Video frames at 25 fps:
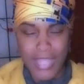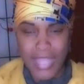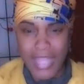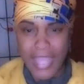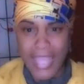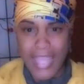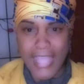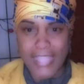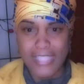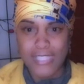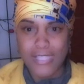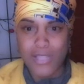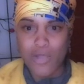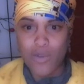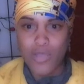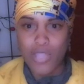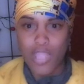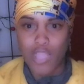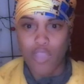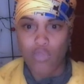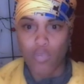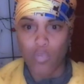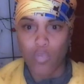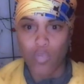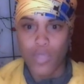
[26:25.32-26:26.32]
as long
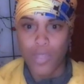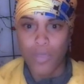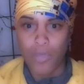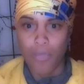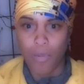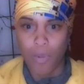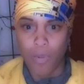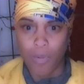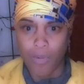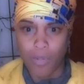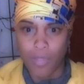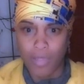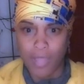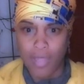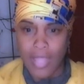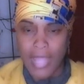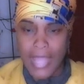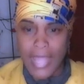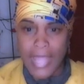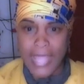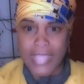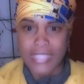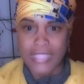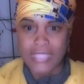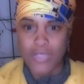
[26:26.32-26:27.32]
as we work,
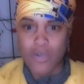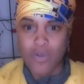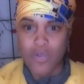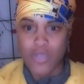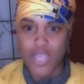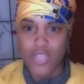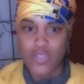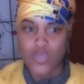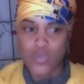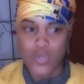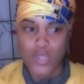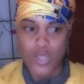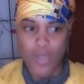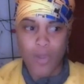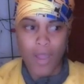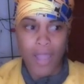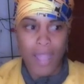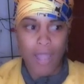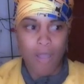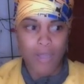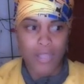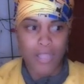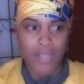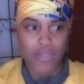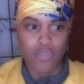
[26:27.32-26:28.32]
as long as we are
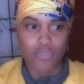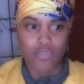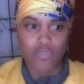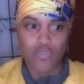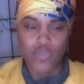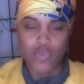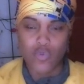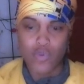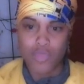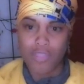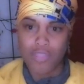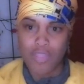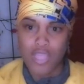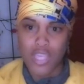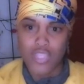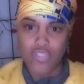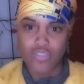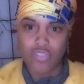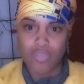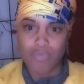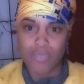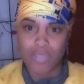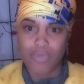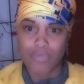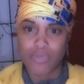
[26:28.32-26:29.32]
out here doing
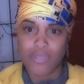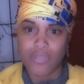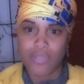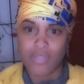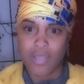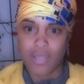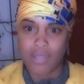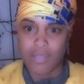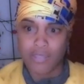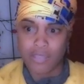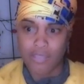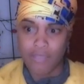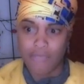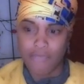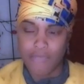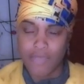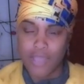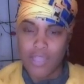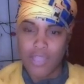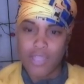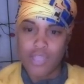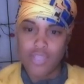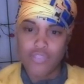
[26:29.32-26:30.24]
things to be productive,